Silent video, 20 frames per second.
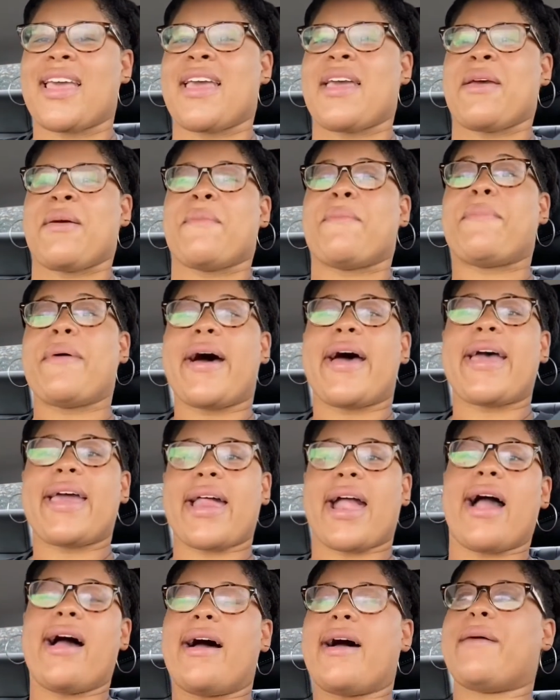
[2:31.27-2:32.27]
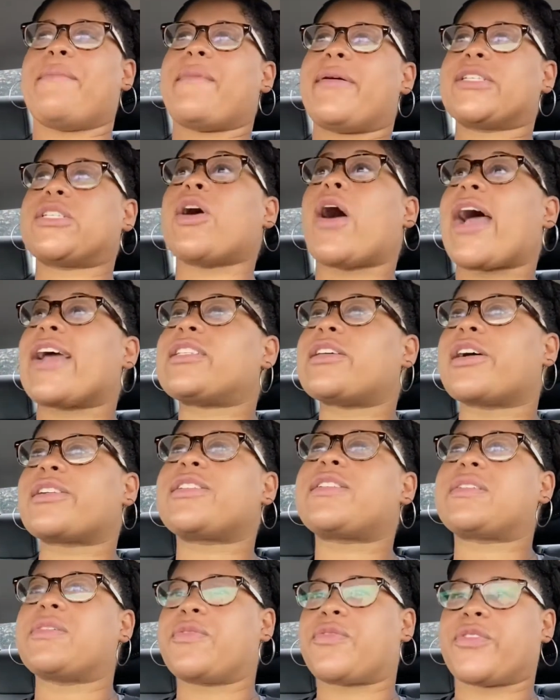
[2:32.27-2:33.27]
But um, so I talked to
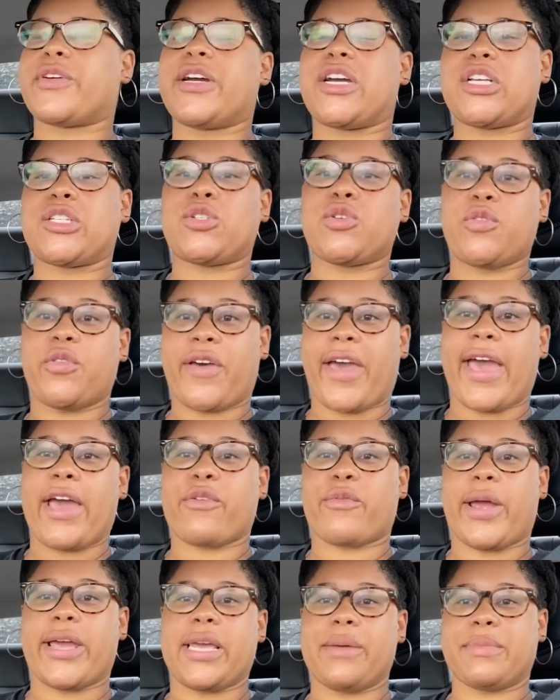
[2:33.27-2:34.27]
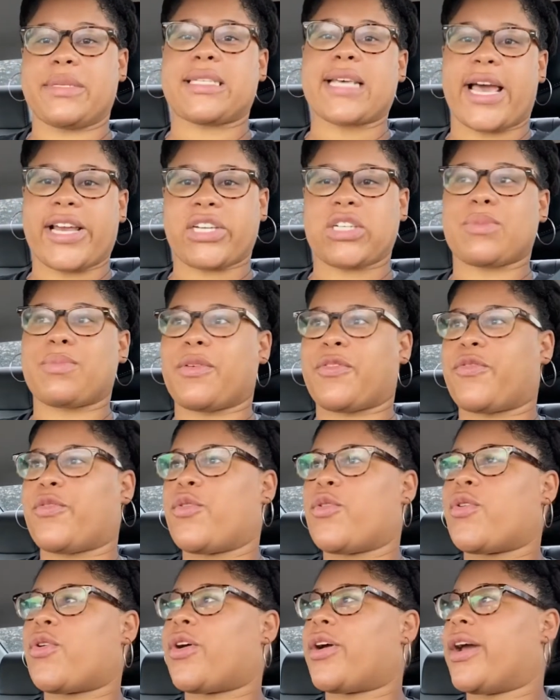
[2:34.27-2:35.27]
some friends who had Reiki massages
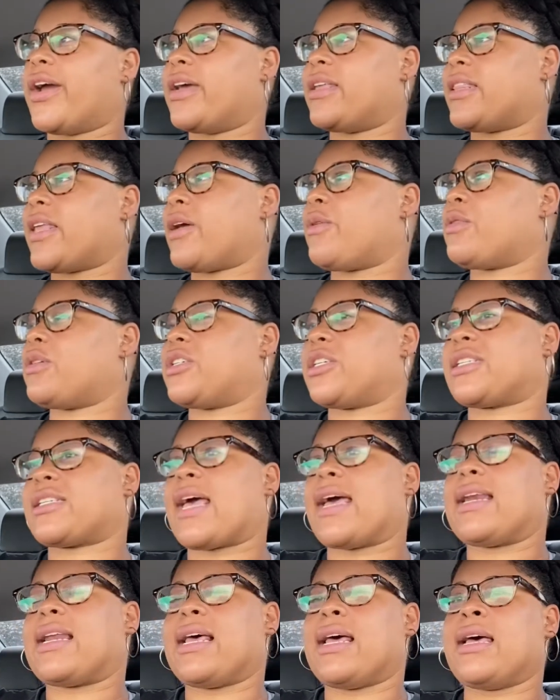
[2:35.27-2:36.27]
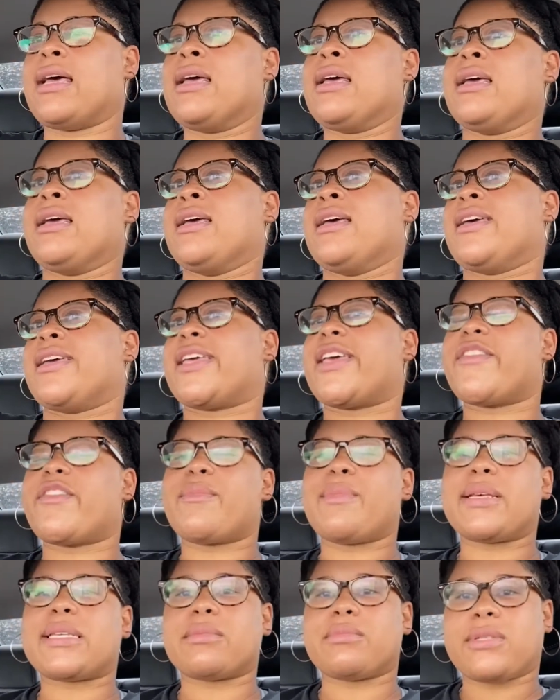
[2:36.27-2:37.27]
before and they were just kind of giving
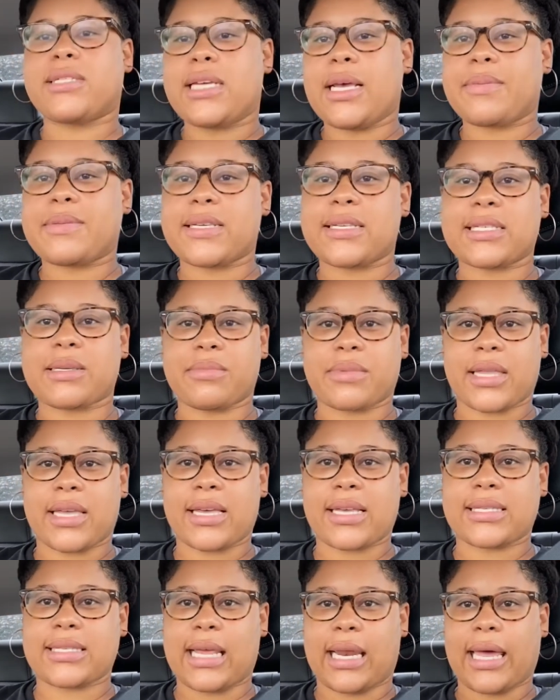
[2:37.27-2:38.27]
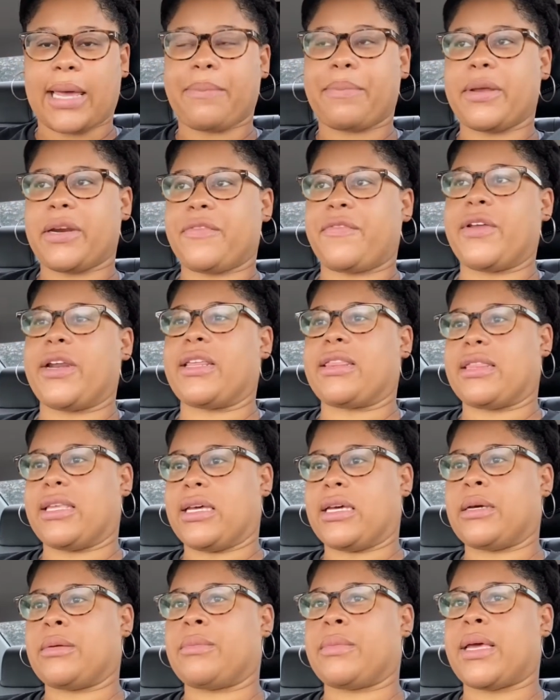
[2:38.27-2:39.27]
me some tips and some things that like benefited
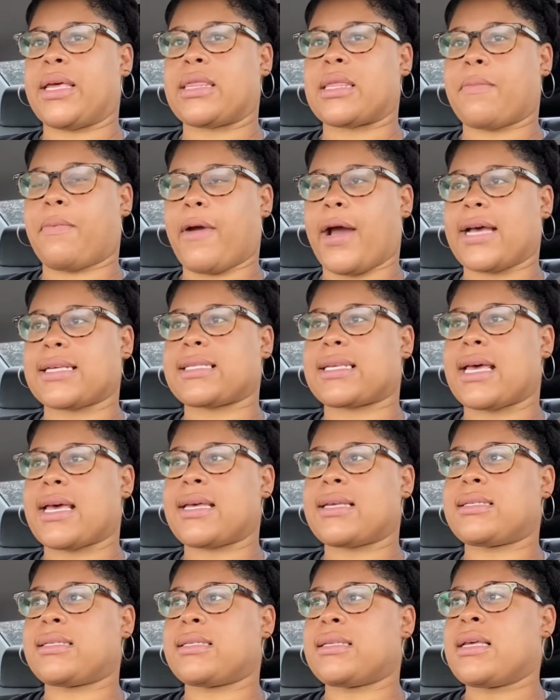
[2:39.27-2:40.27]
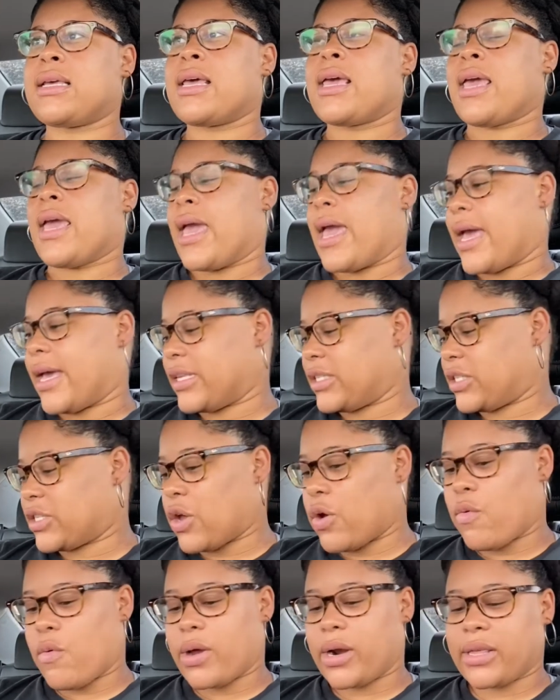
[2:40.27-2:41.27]
them in the process. And
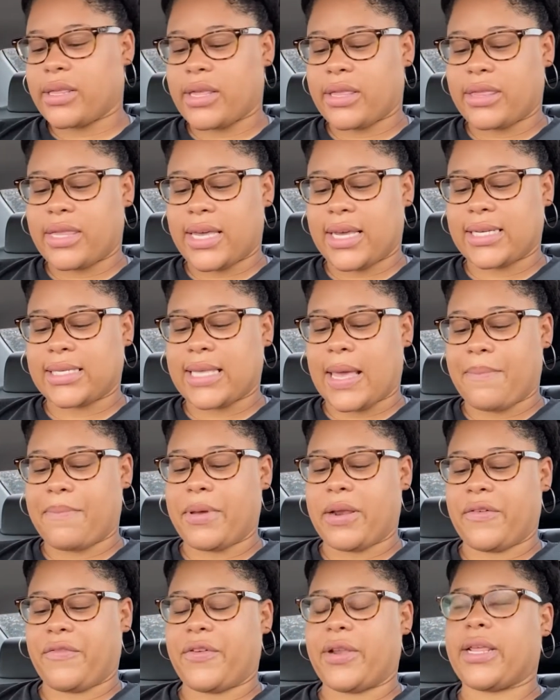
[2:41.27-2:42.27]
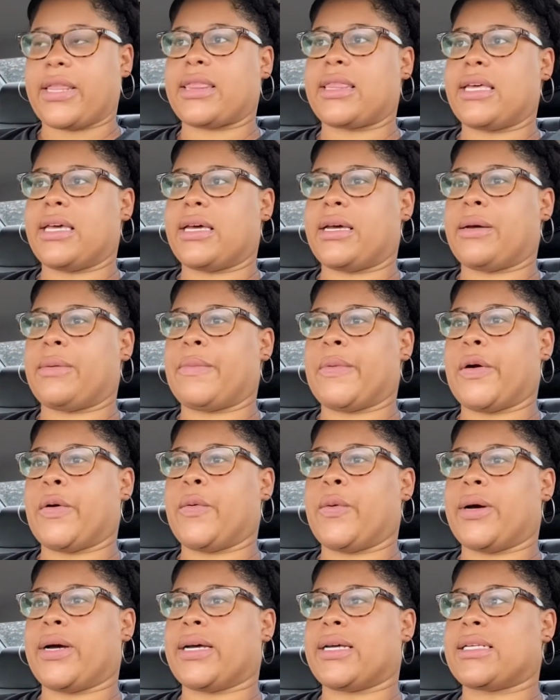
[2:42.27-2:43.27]
so one of the things that benefited them
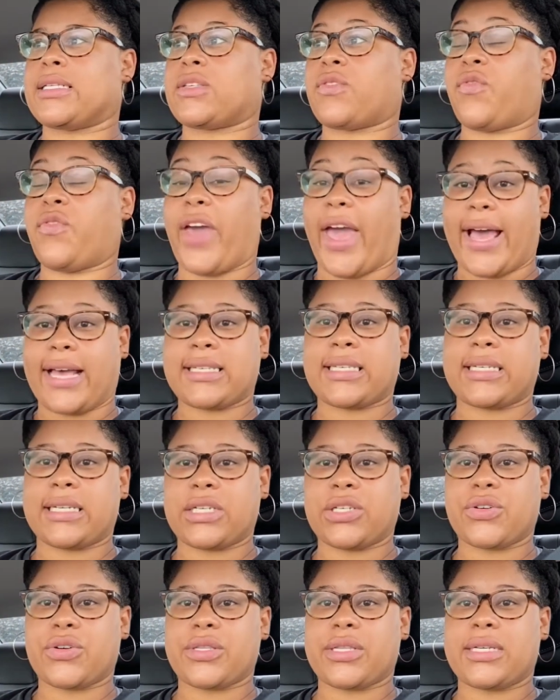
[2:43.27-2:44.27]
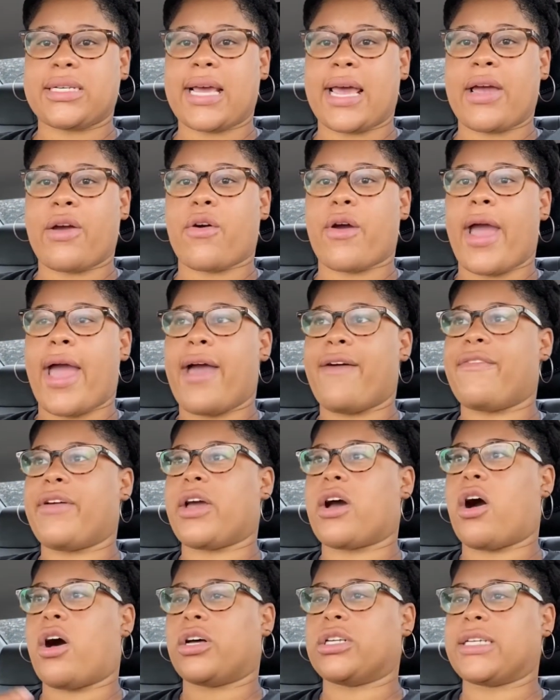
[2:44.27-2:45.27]
was fasting during the day or having
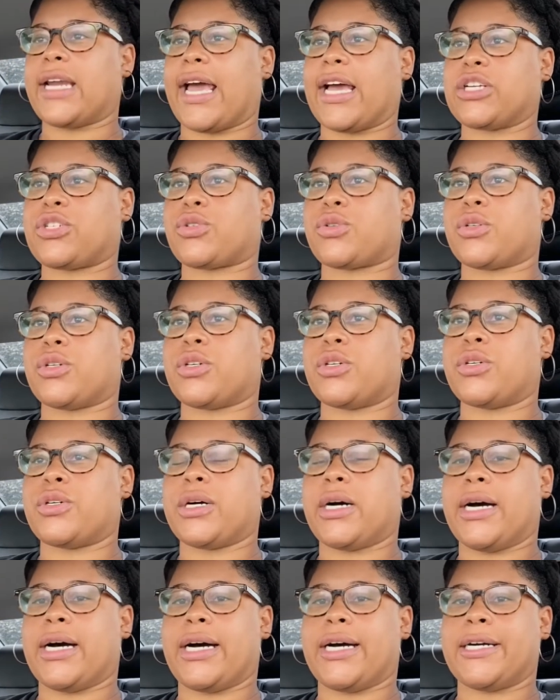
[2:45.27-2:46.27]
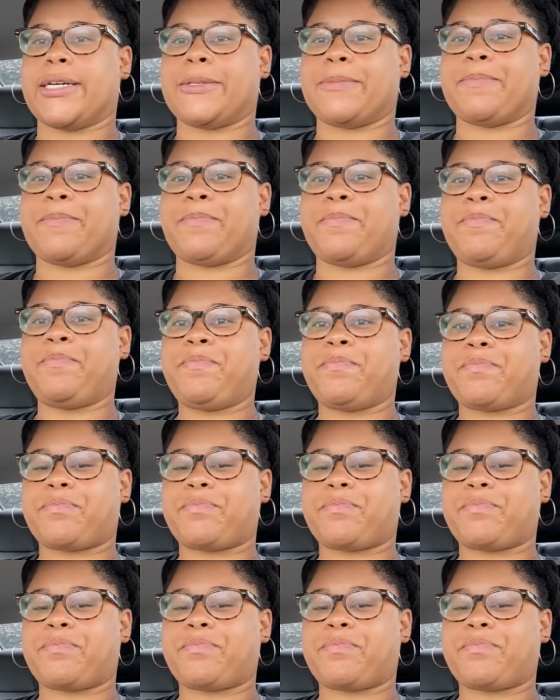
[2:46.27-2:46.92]
all natural um,